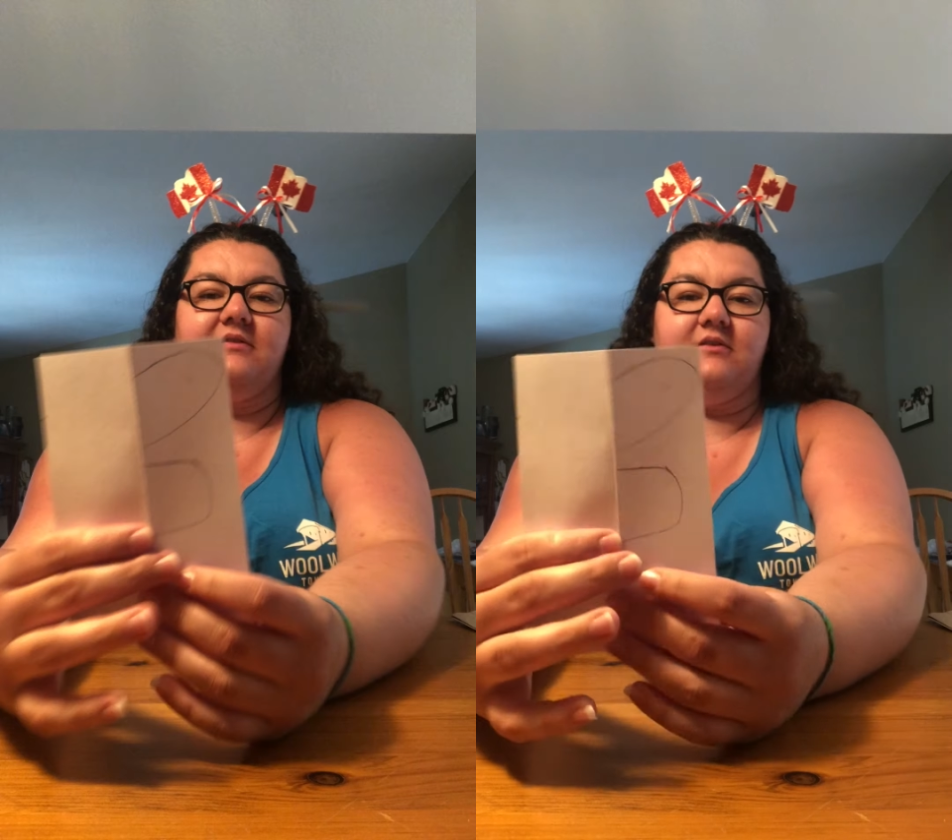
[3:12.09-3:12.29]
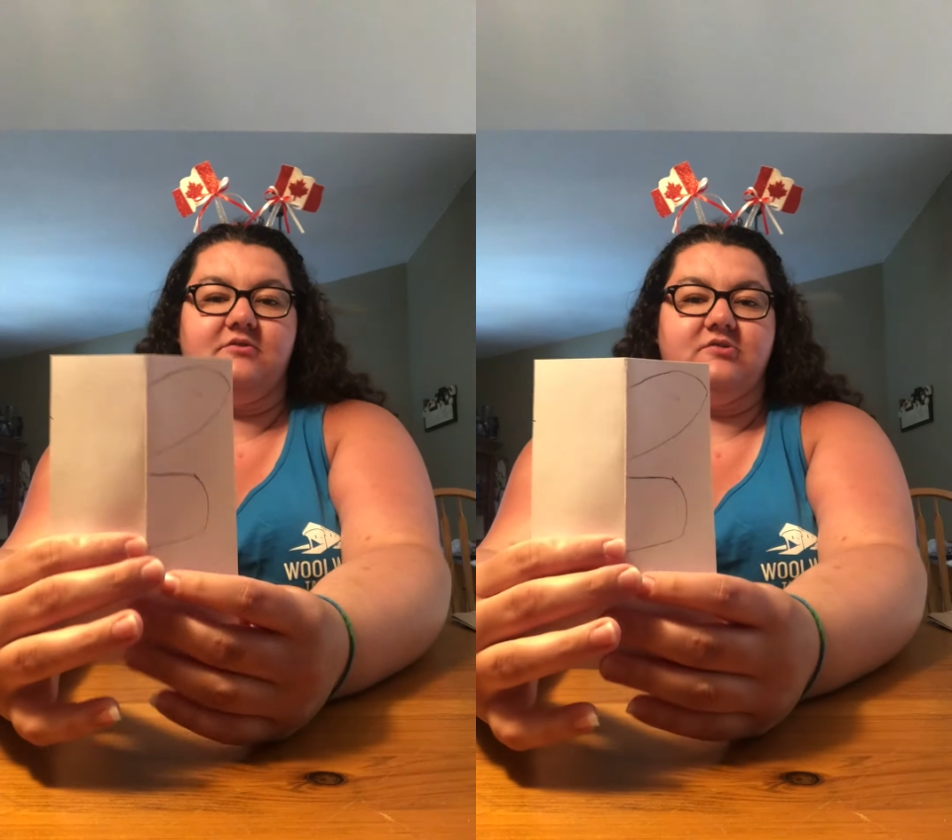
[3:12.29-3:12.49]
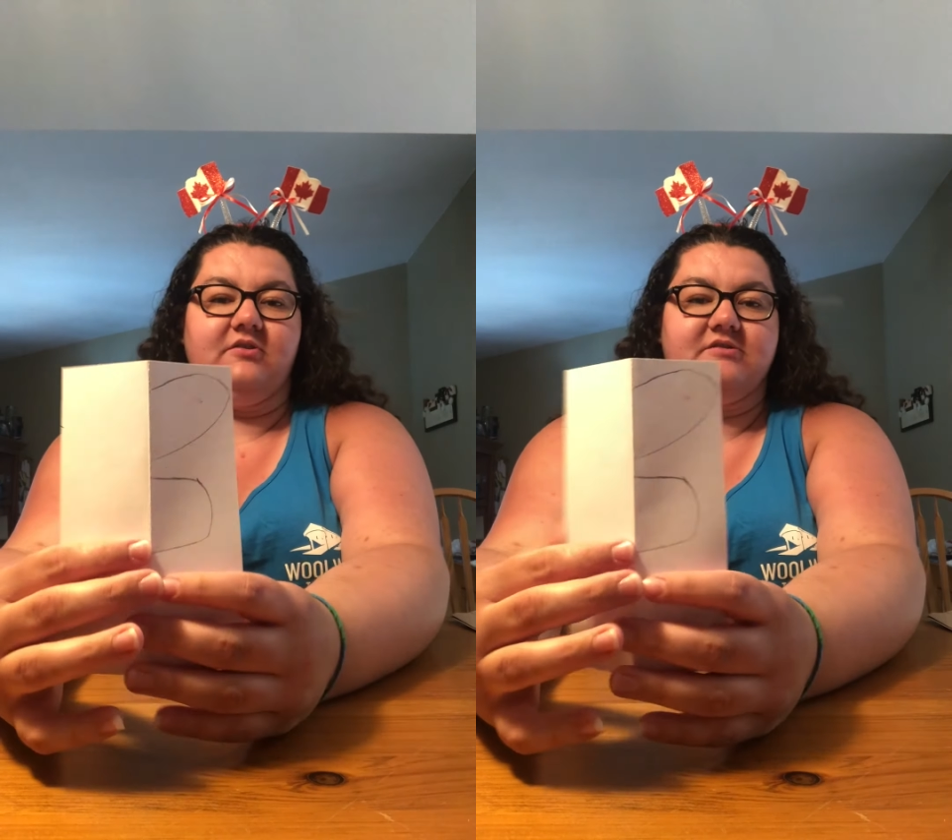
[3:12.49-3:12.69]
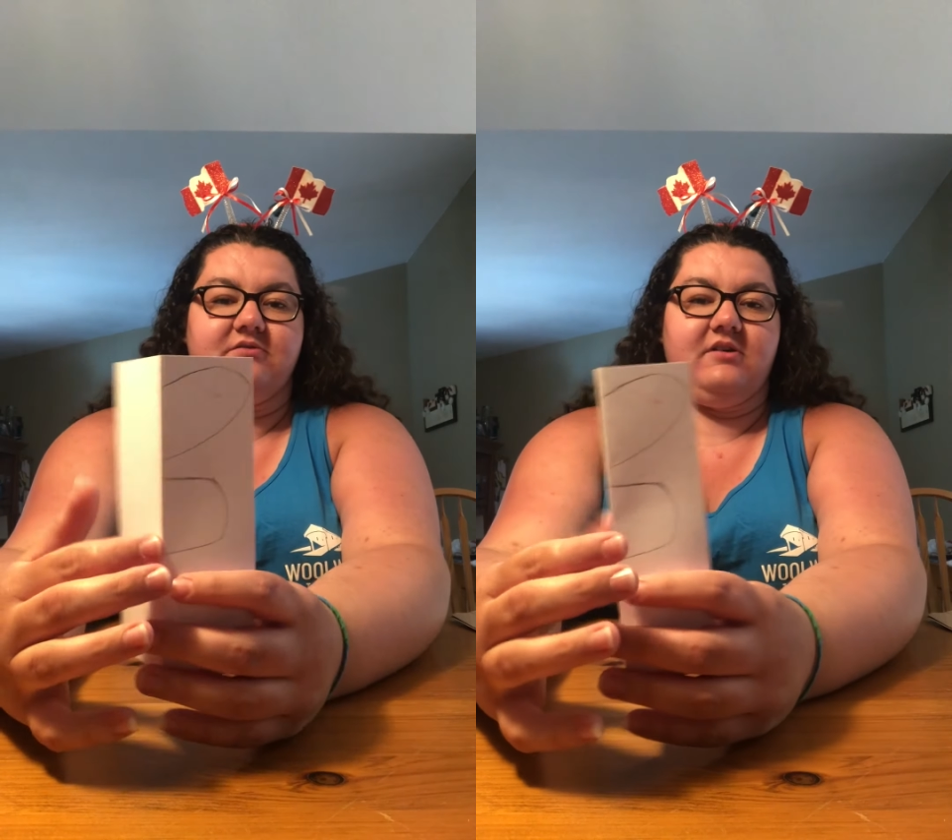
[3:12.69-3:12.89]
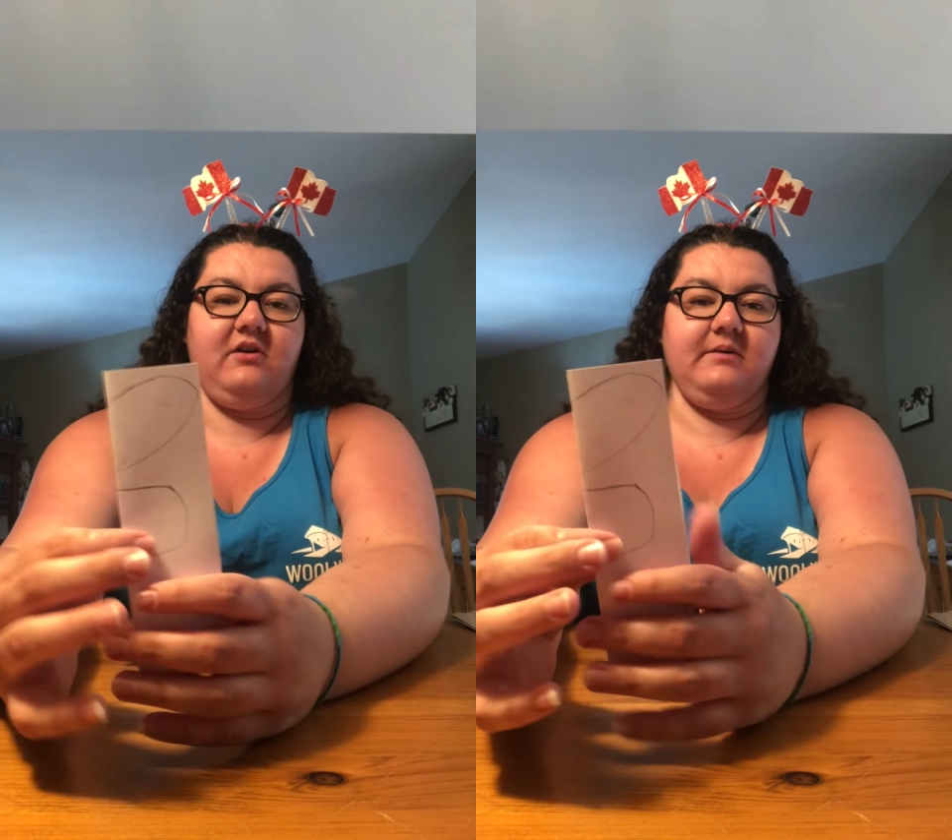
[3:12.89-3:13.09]
So there's also
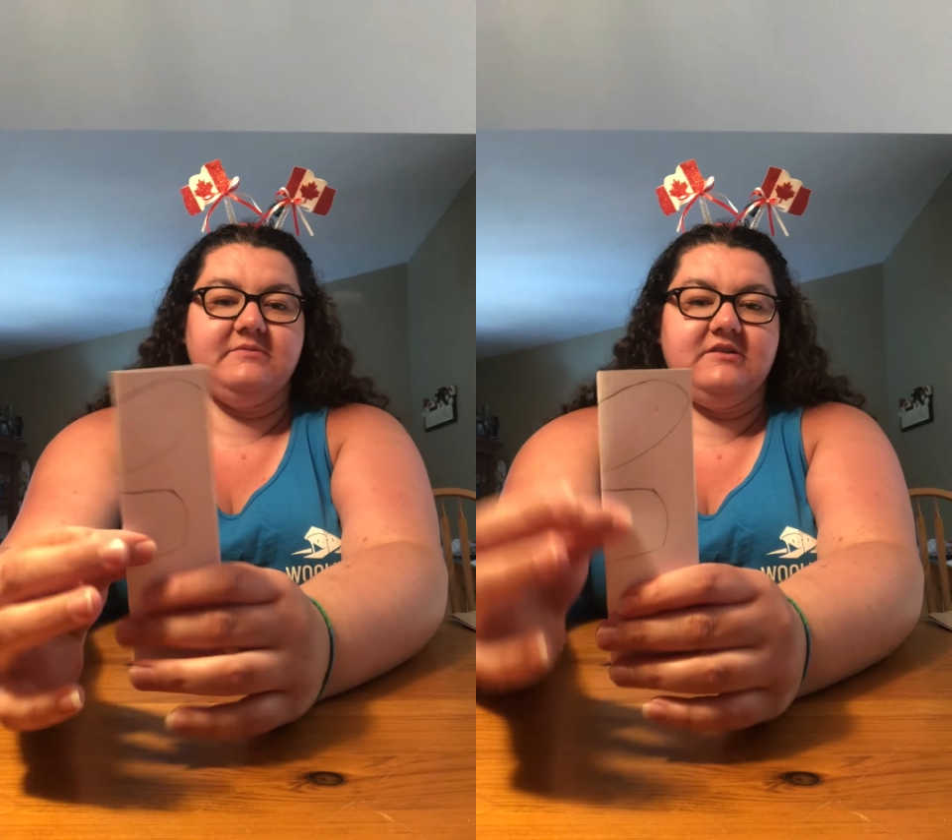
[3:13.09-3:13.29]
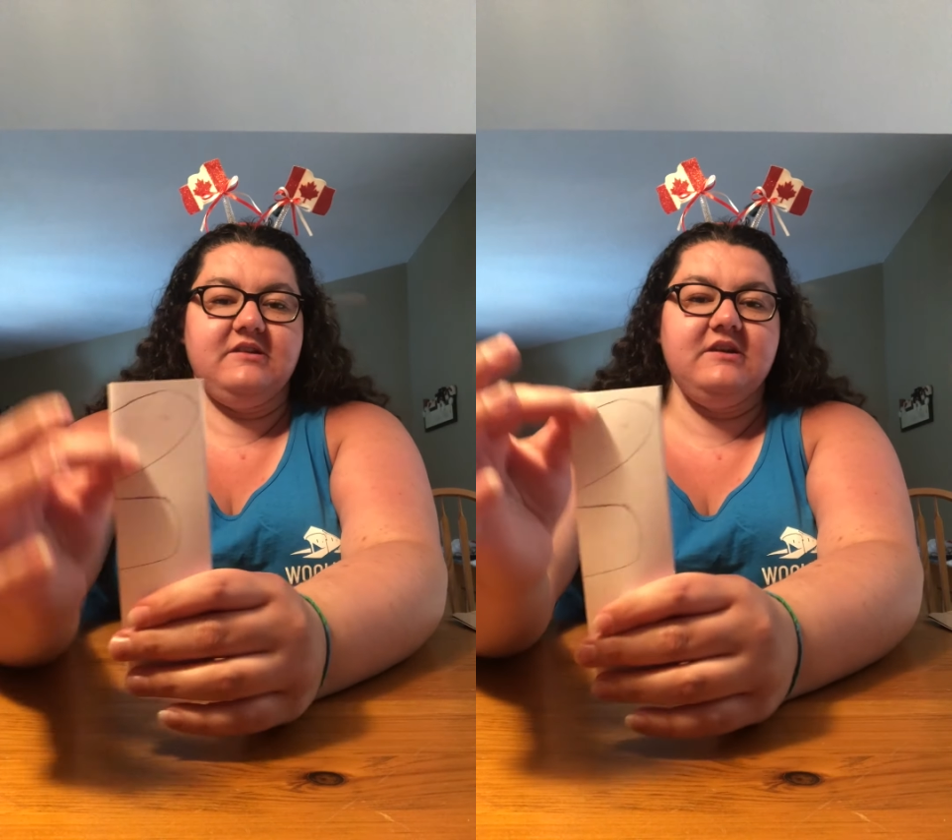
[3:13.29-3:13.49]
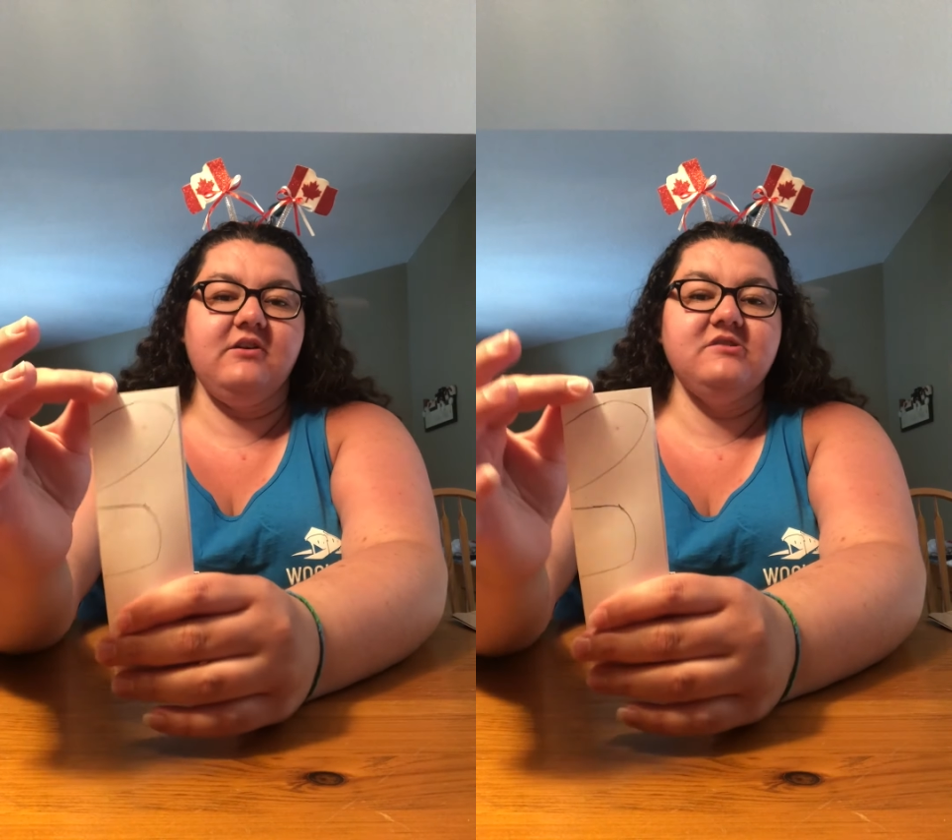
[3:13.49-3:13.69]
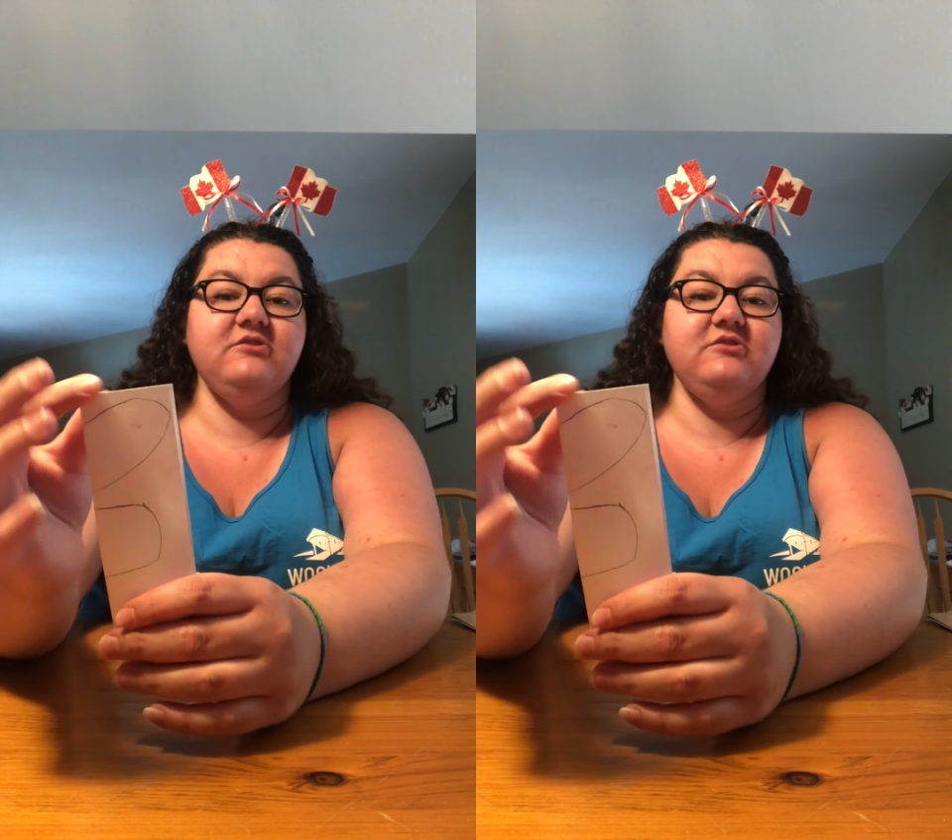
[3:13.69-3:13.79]
the arms and the ears,